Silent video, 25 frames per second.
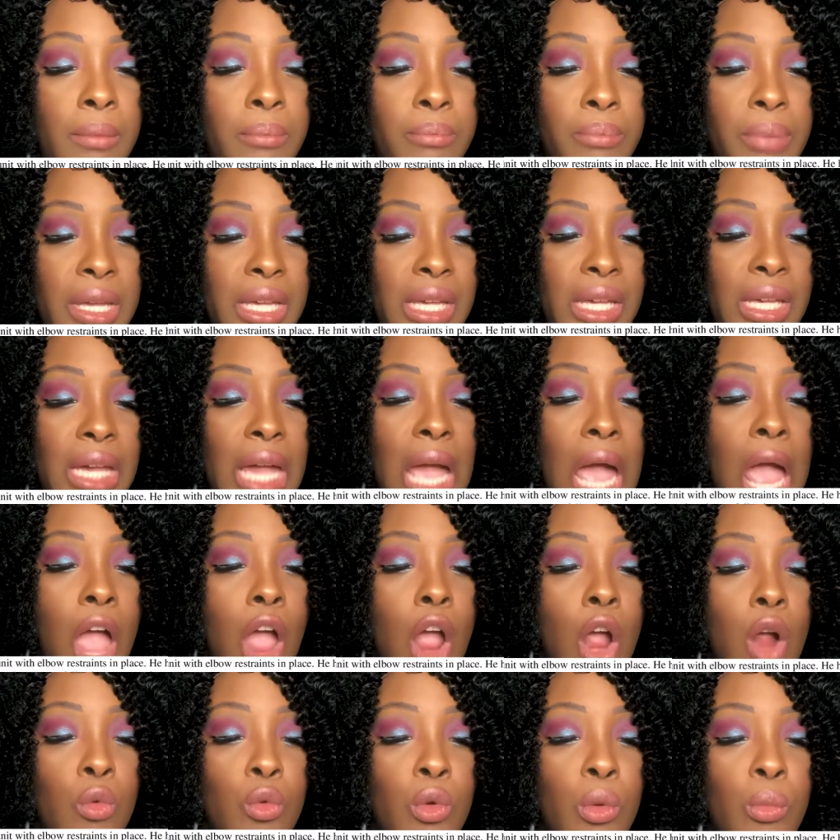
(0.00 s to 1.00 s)
B.
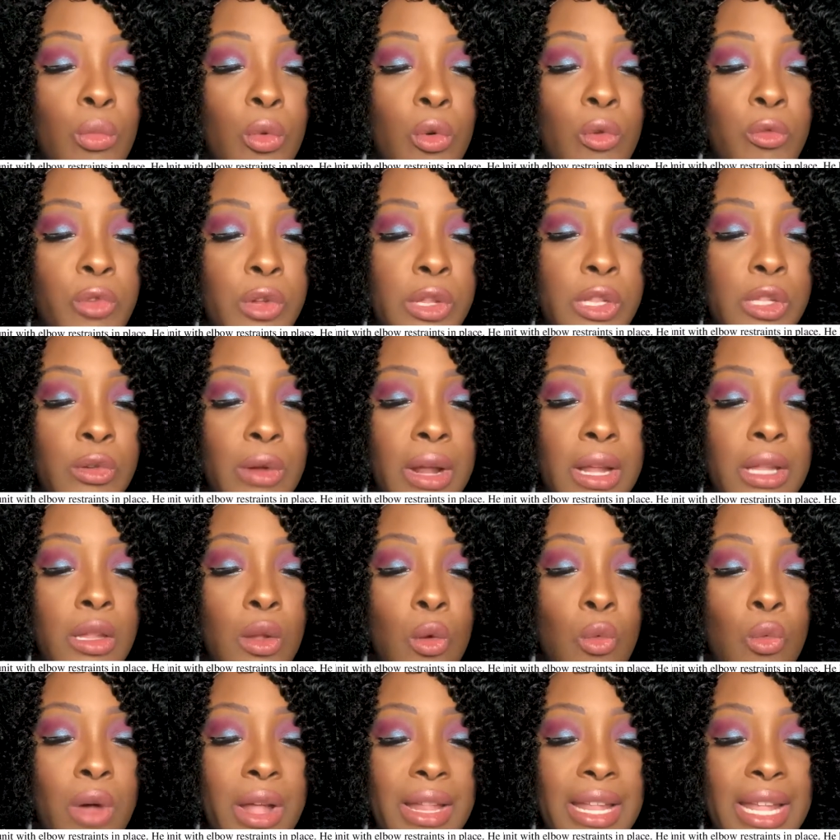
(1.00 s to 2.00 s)
Remove restraints
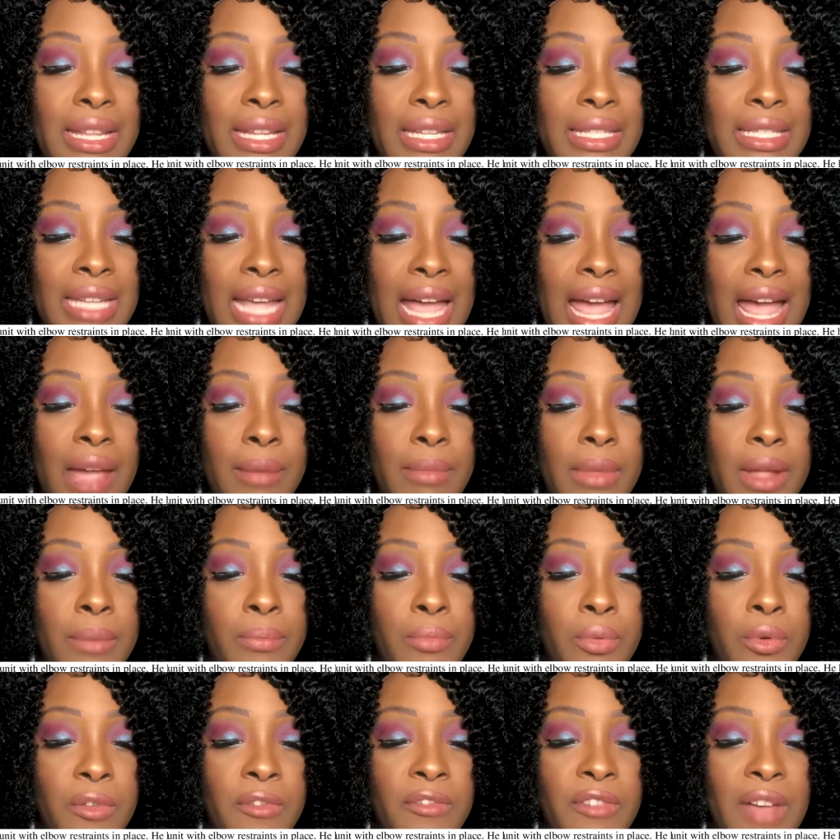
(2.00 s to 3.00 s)
one at a time and
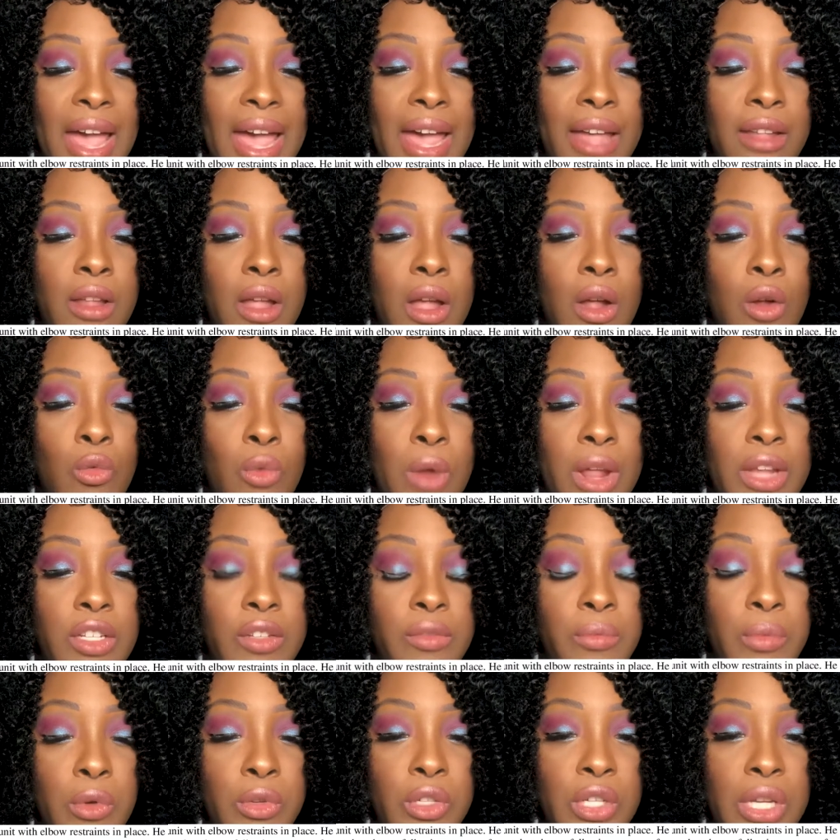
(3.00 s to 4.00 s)
provide range
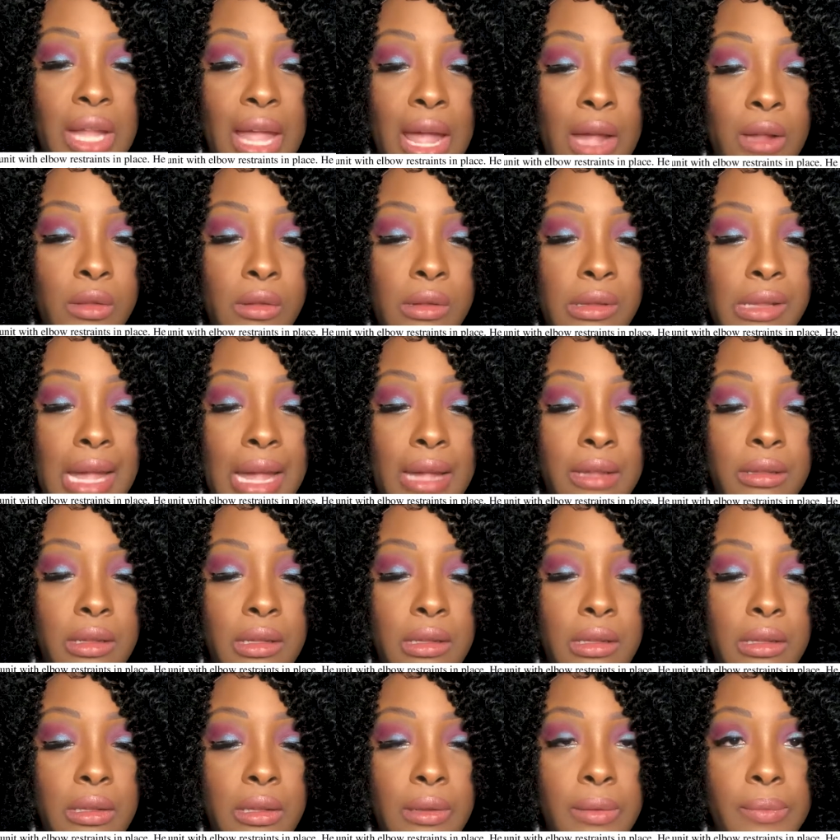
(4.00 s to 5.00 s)
of motion
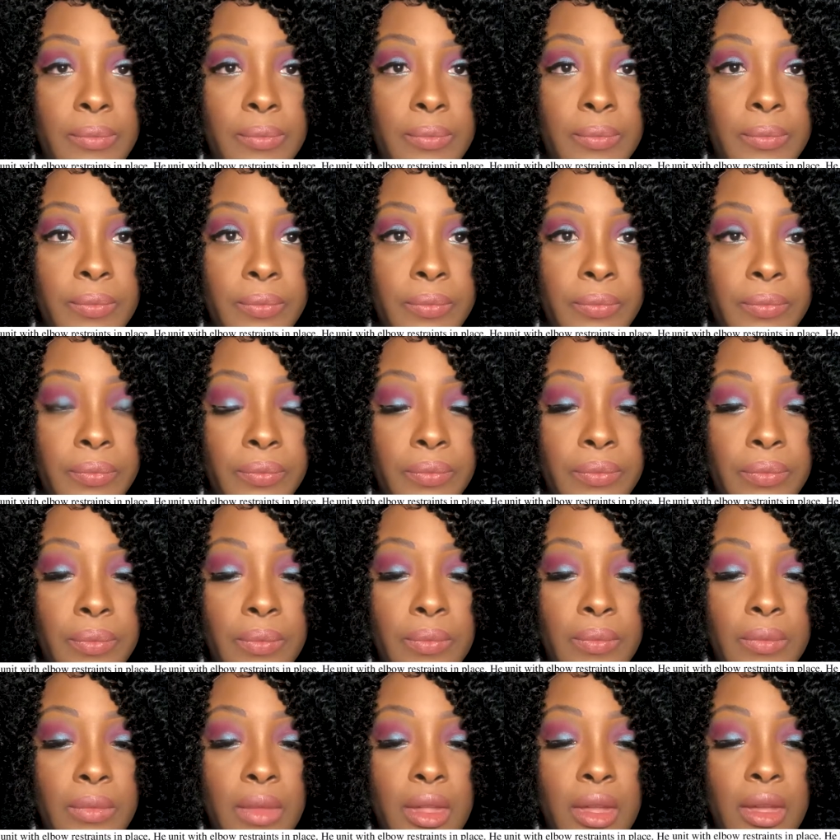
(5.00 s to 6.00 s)
exercises.
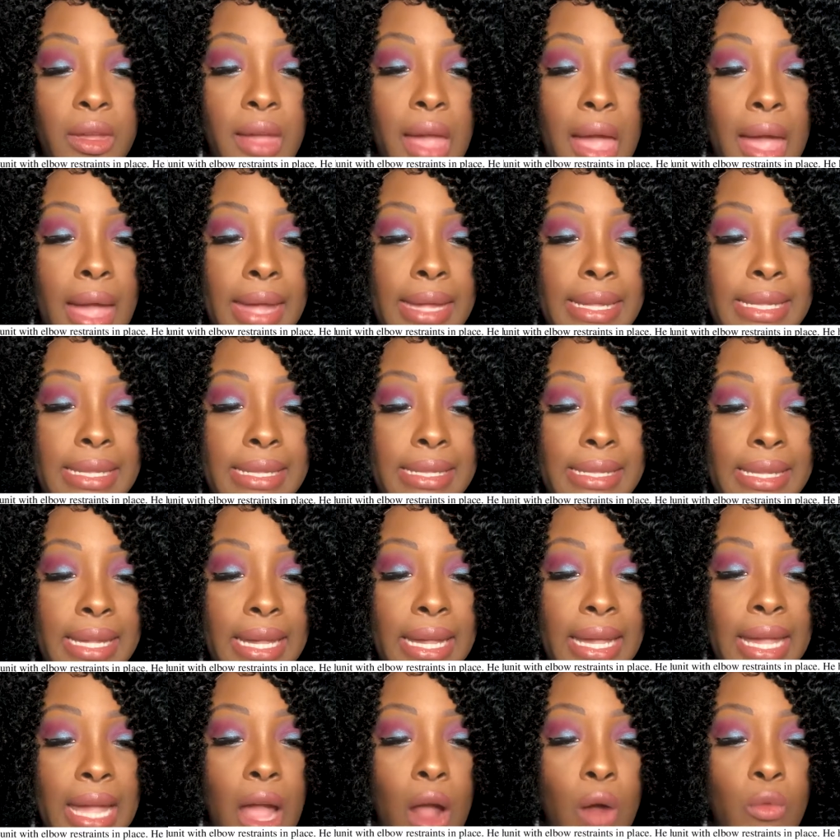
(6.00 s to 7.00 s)
C.